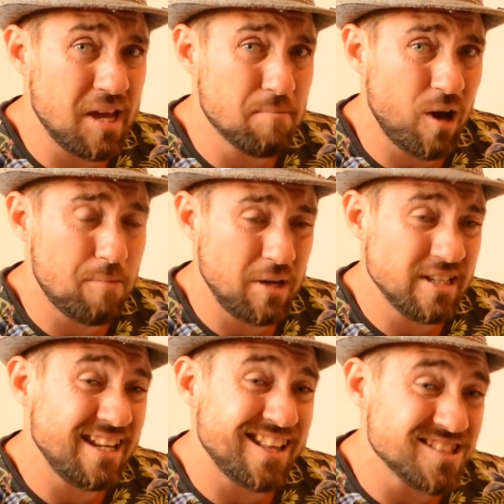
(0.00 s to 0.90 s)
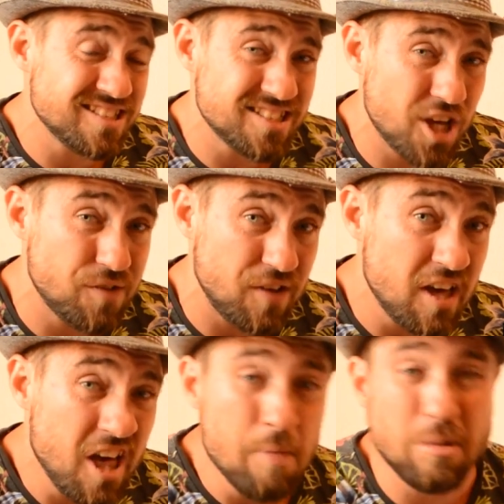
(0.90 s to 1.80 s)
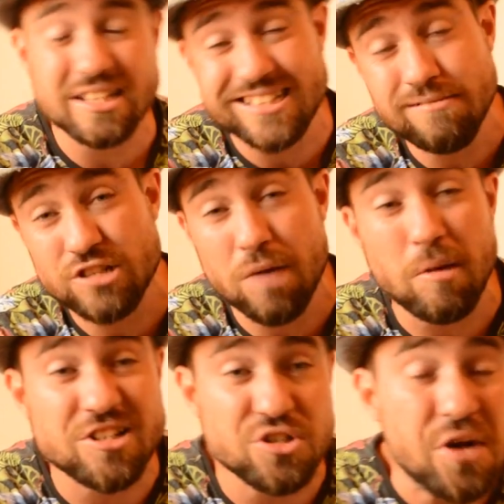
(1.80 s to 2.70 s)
in my opinion, it doesn't deserve it. But at the same time, I do